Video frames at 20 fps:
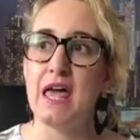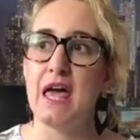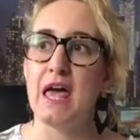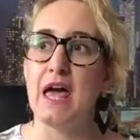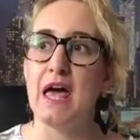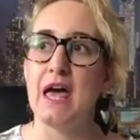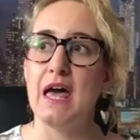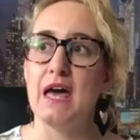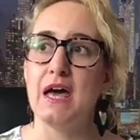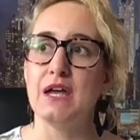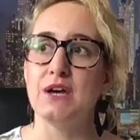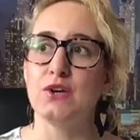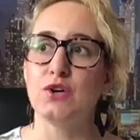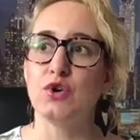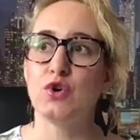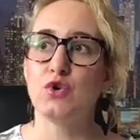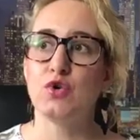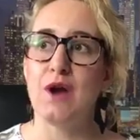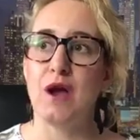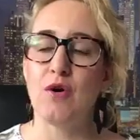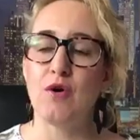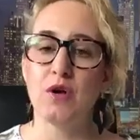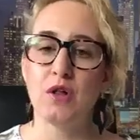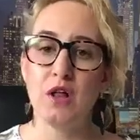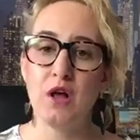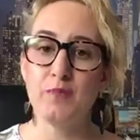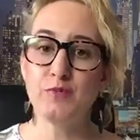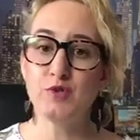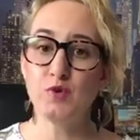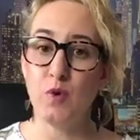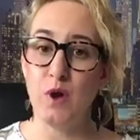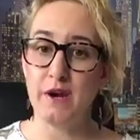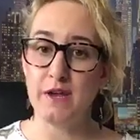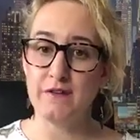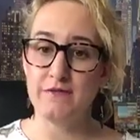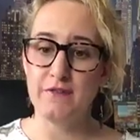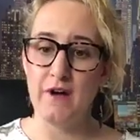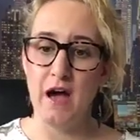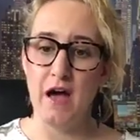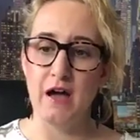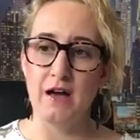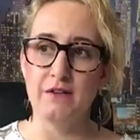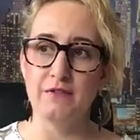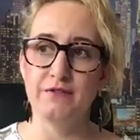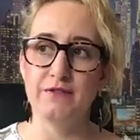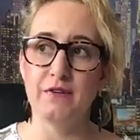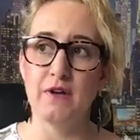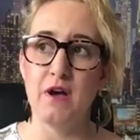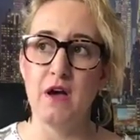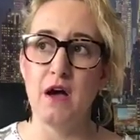and Crown Club 25.